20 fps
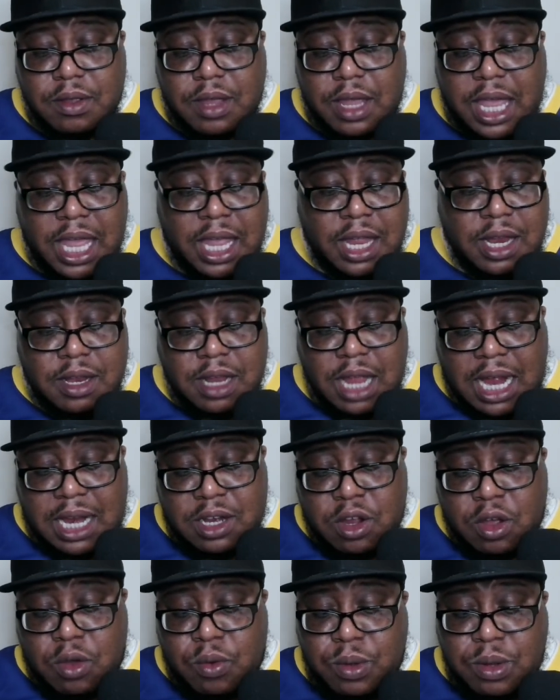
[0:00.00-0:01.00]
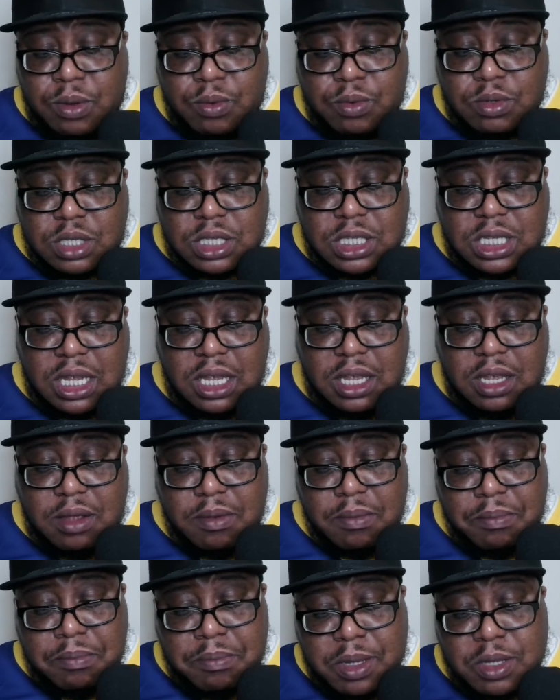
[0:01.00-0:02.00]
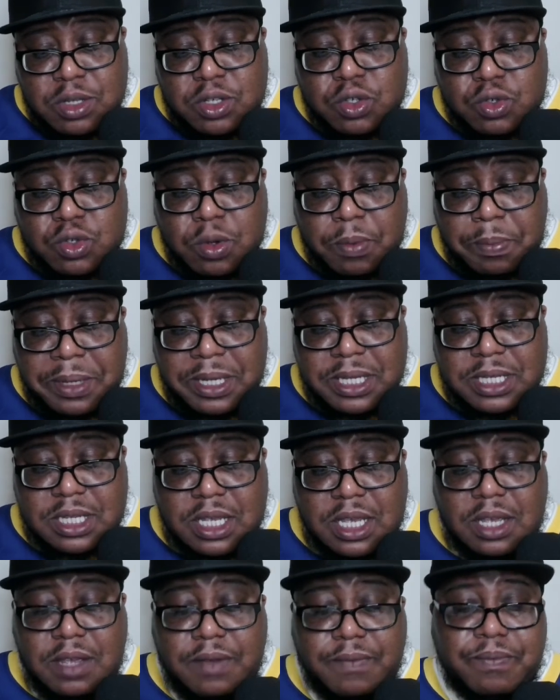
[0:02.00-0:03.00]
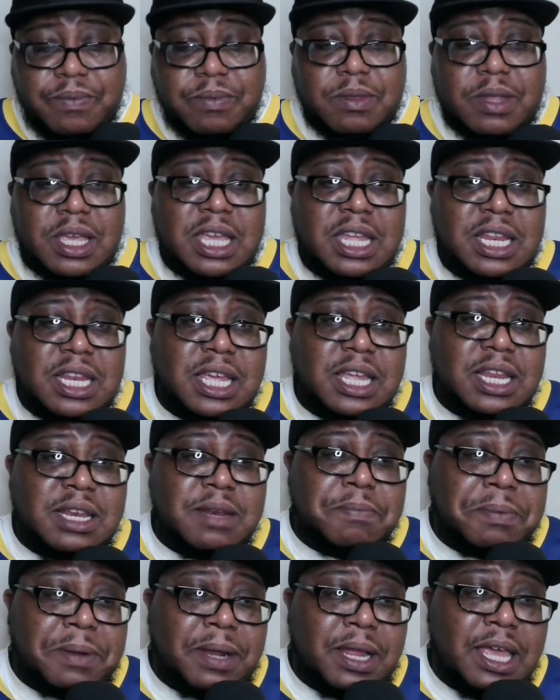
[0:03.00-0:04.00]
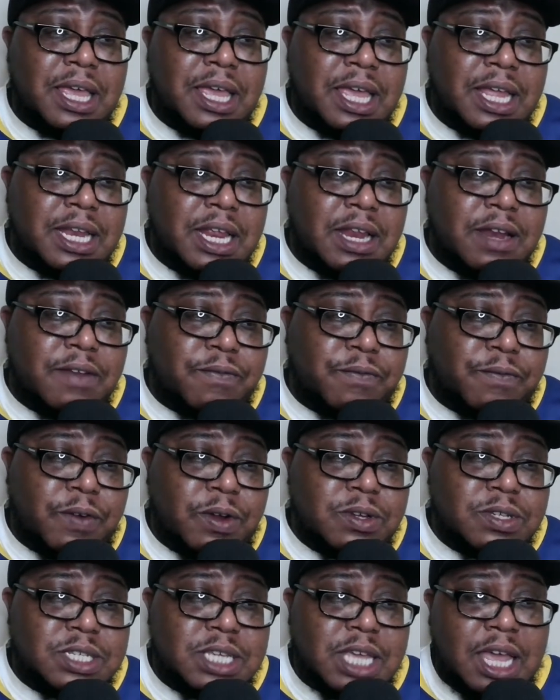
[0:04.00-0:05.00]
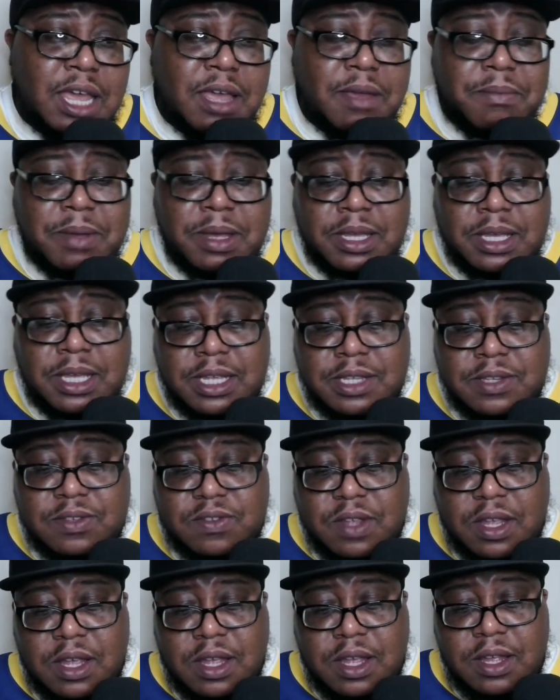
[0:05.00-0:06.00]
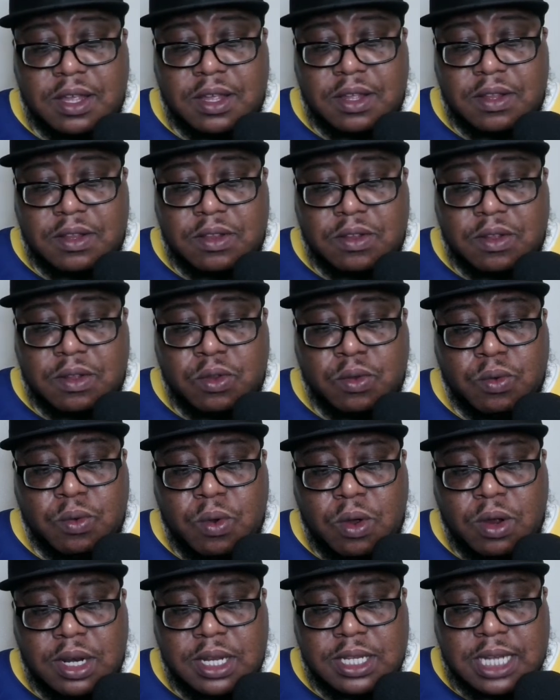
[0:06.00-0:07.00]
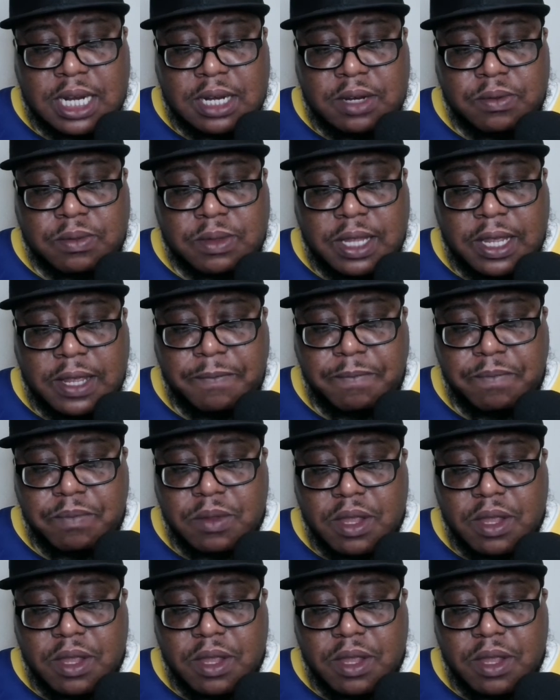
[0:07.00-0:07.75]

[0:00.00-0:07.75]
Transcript: And I know we will see Mitchell Trubisky. He didn't play in that first game against New Orleans, I don't think.